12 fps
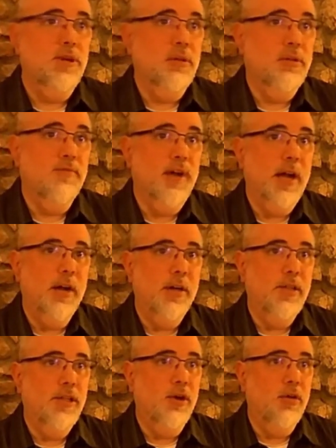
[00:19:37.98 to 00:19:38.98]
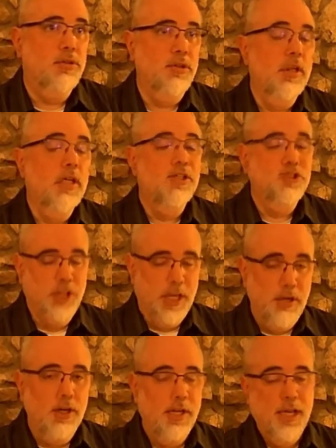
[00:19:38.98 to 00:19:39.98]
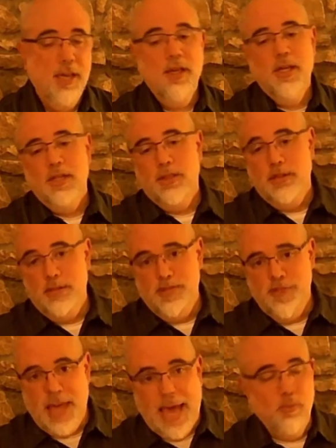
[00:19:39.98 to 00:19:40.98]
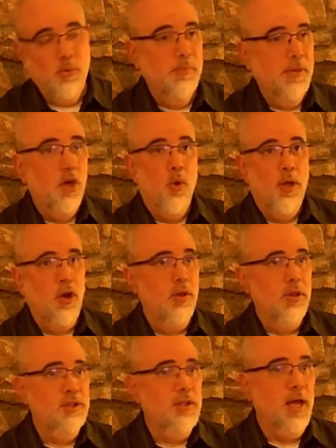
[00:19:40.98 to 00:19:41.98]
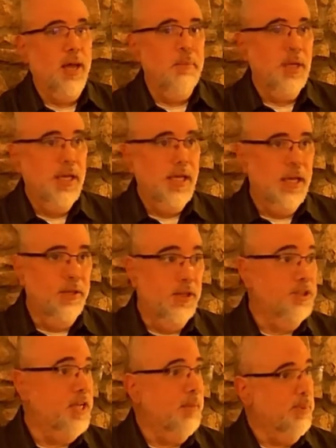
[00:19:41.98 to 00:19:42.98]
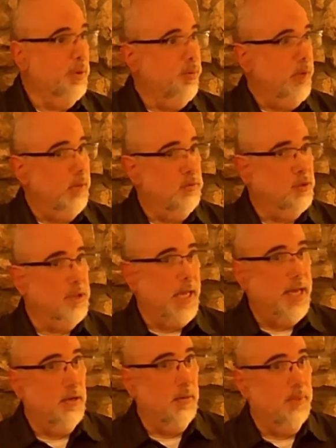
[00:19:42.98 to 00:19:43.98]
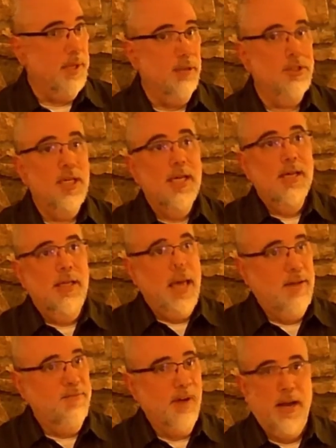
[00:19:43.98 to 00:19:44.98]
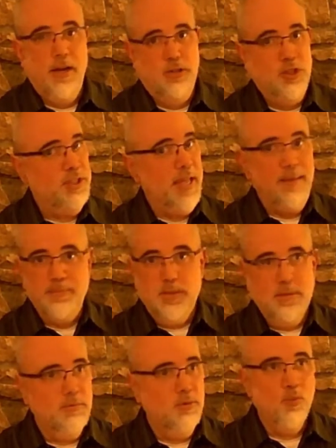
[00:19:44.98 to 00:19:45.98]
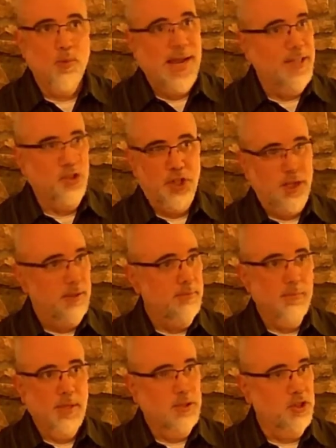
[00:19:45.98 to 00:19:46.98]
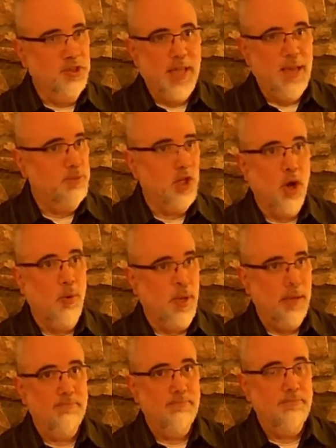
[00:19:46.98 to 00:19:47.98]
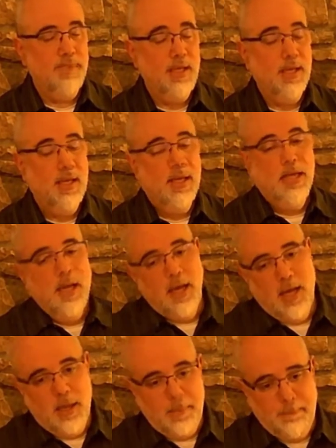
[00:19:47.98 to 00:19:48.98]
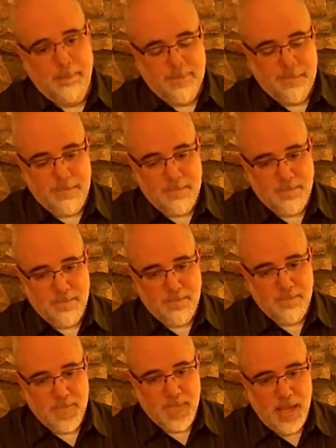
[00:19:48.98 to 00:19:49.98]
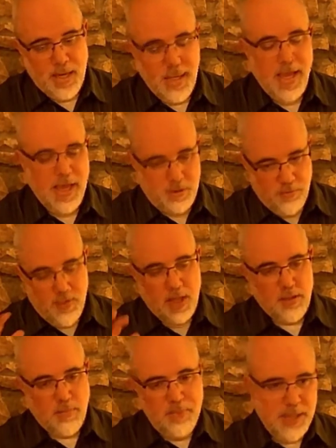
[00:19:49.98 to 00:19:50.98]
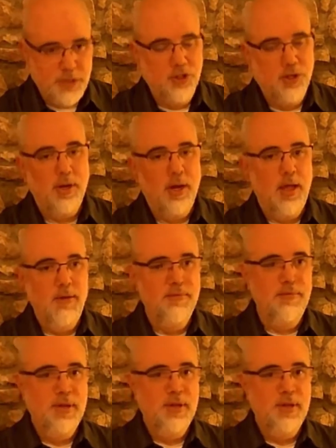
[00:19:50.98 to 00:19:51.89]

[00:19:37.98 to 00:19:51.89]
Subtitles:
fire at the altar. Generally, that would be going all the time. In the temple, when it was later built, that fire just kept raging. It just kept going. And again, you've got the picture of